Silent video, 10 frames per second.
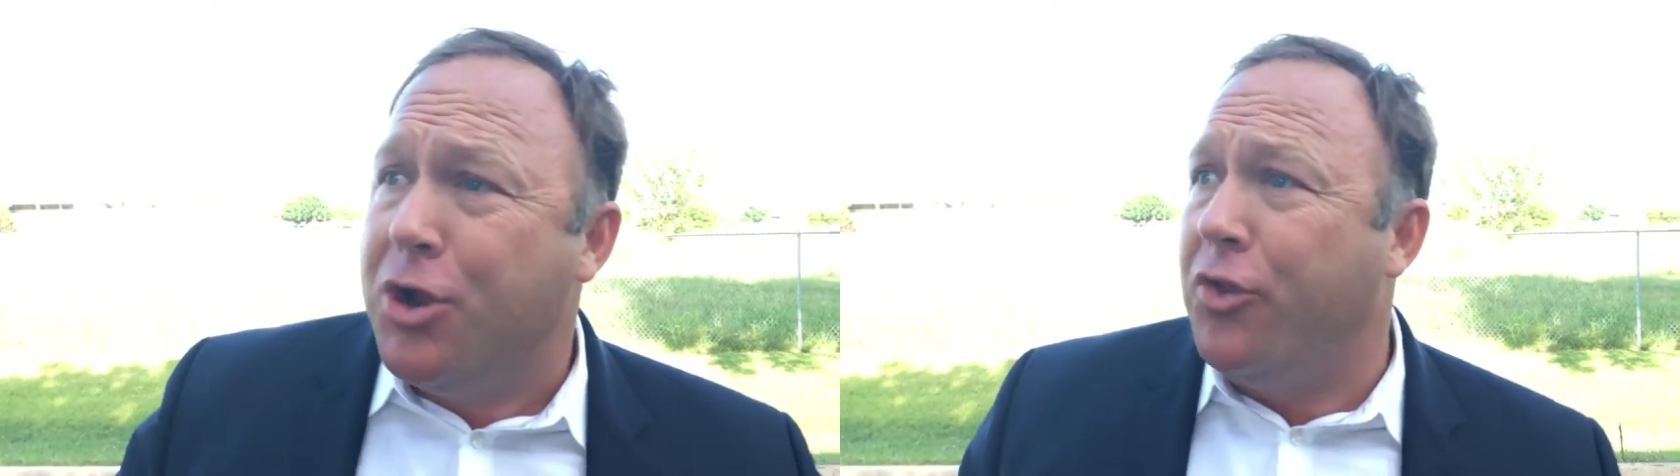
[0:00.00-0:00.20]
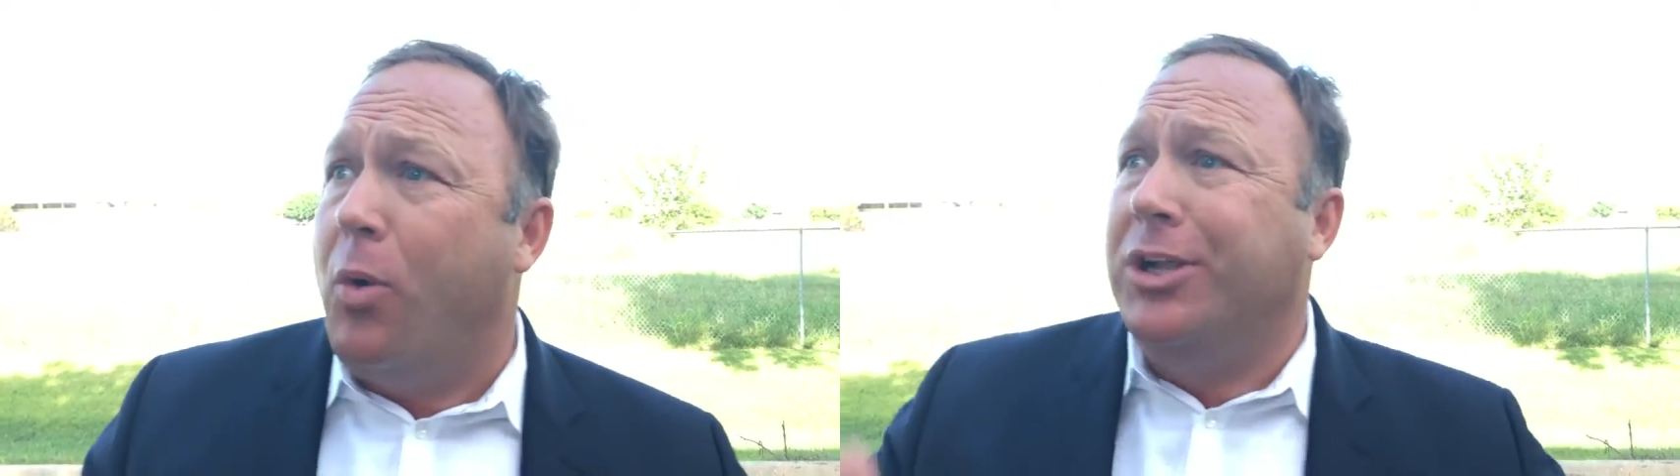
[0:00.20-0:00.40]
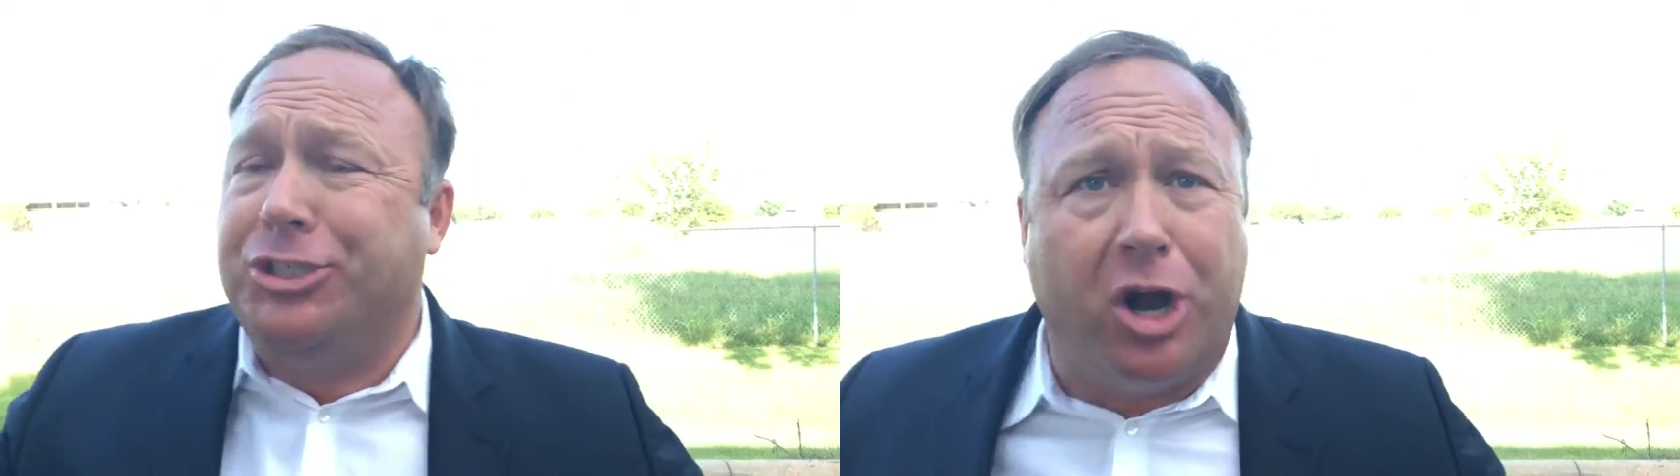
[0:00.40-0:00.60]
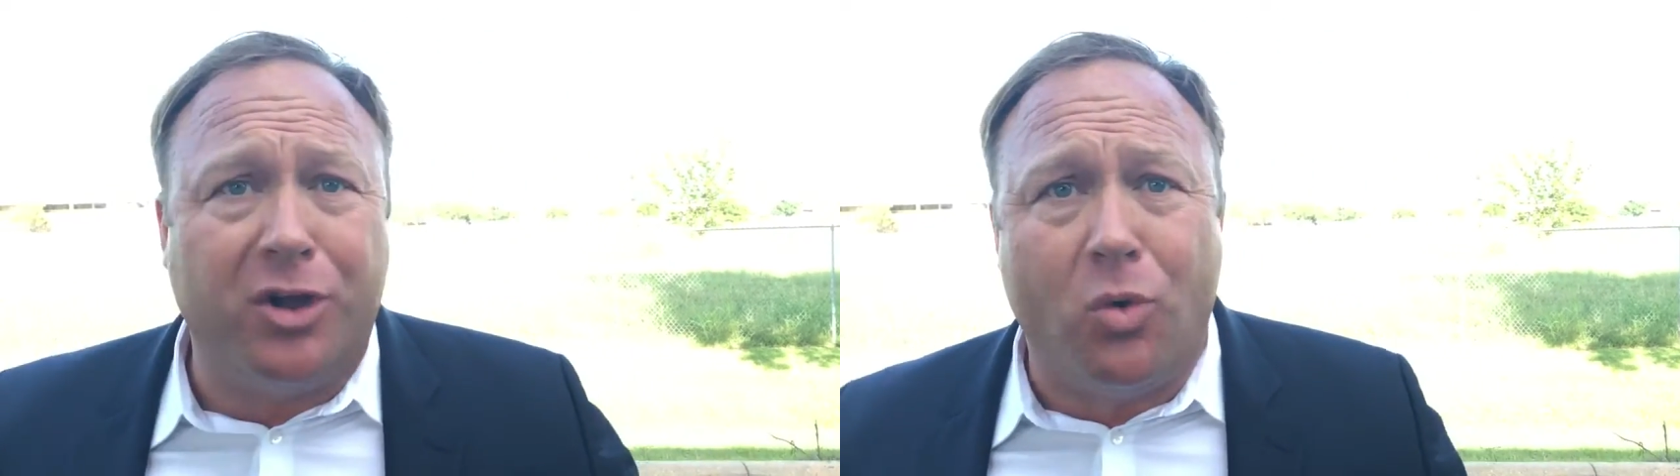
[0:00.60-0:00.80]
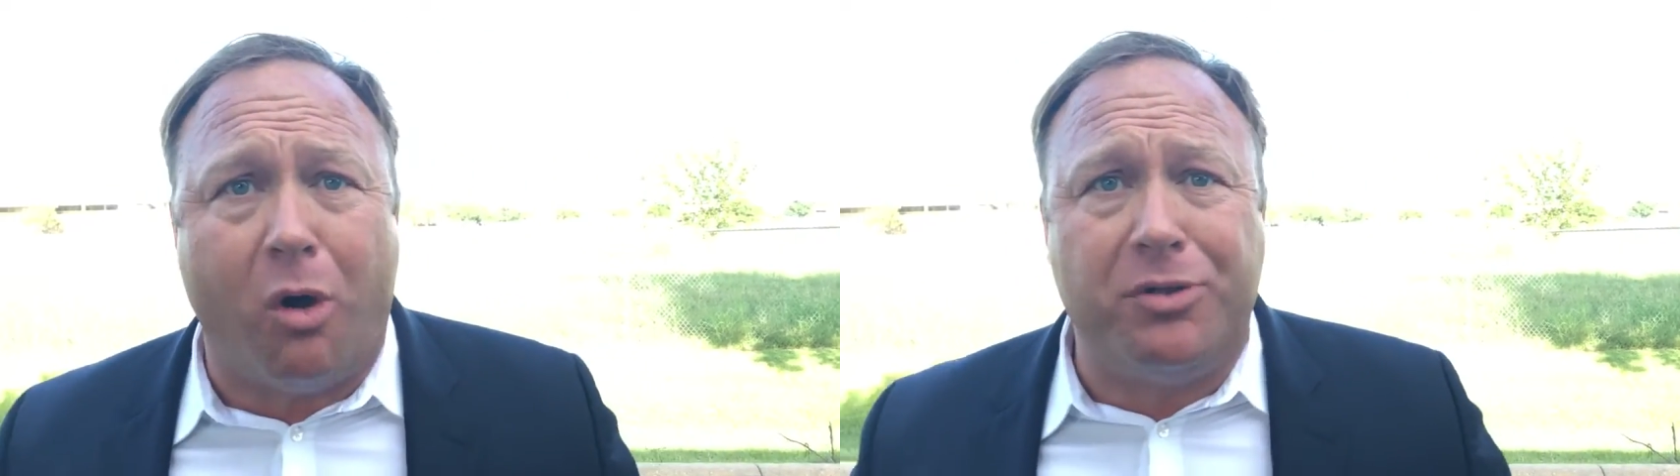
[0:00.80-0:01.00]
You're the ones
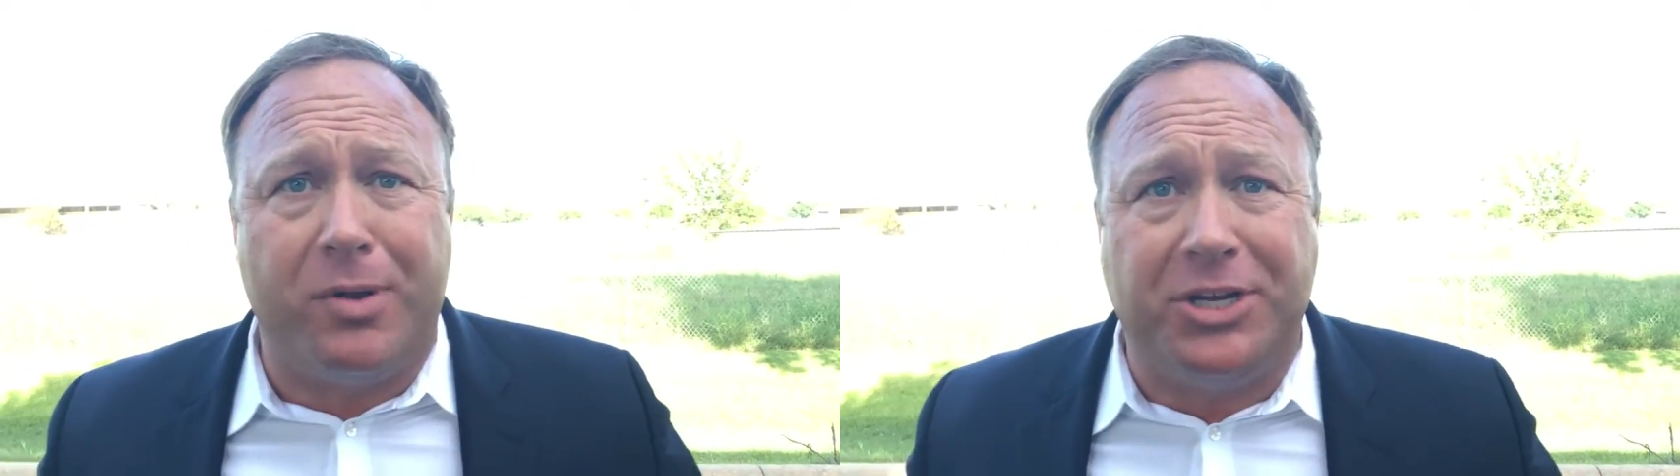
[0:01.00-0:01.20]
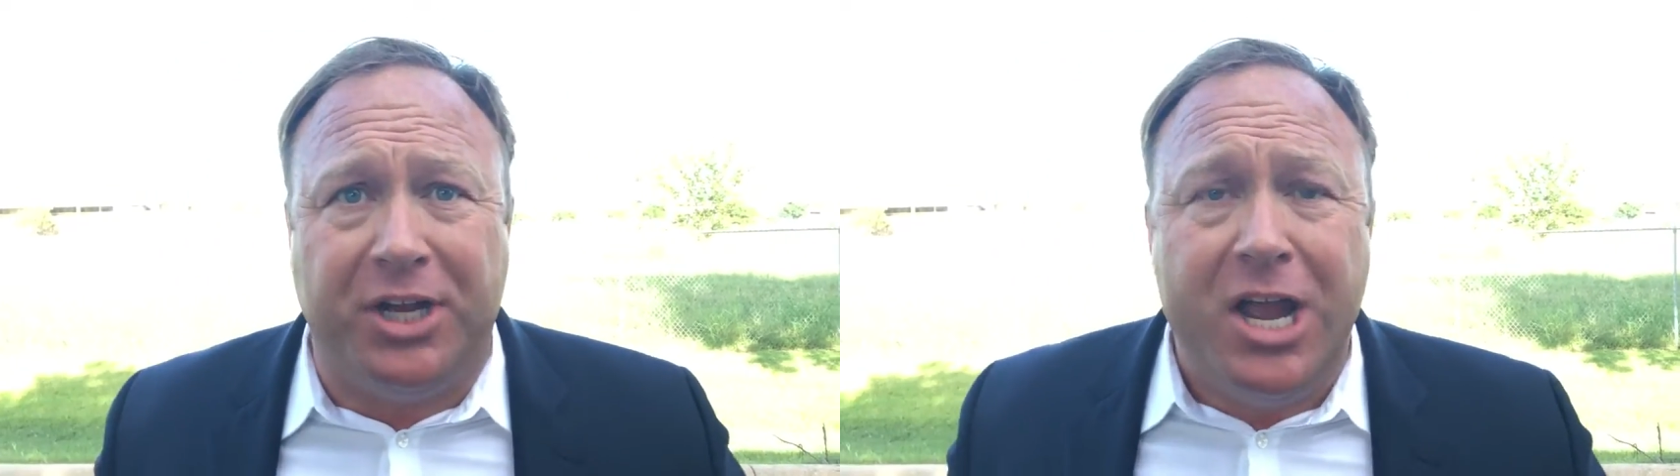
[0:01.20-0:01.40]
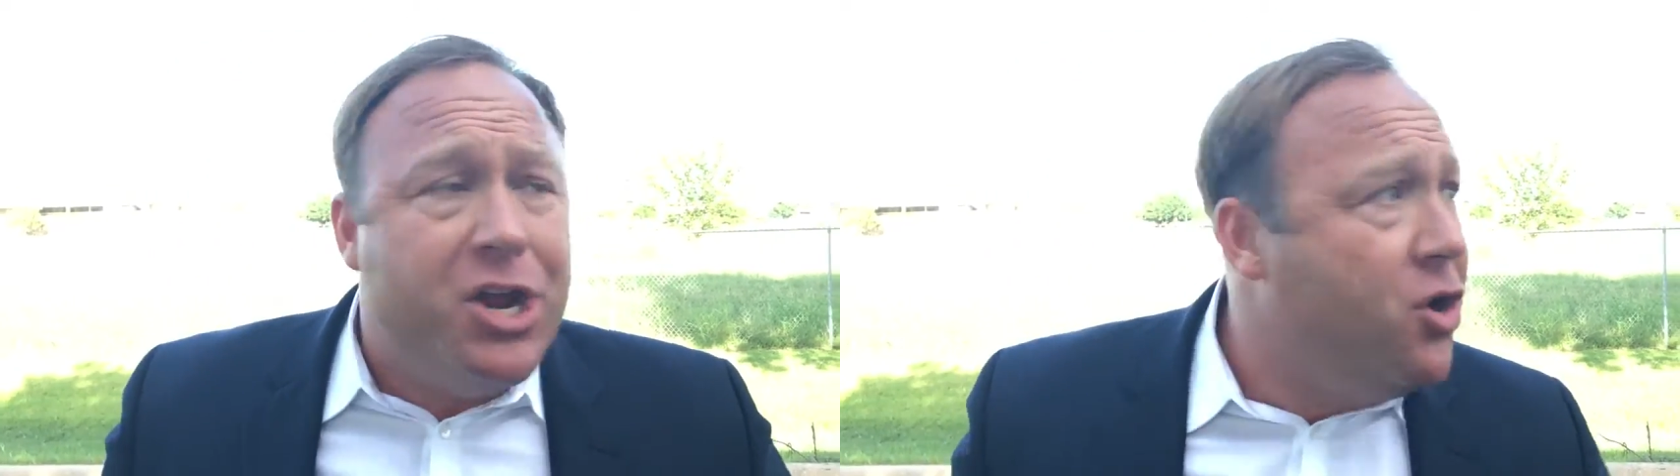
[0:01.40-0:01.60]
starting war with Russia.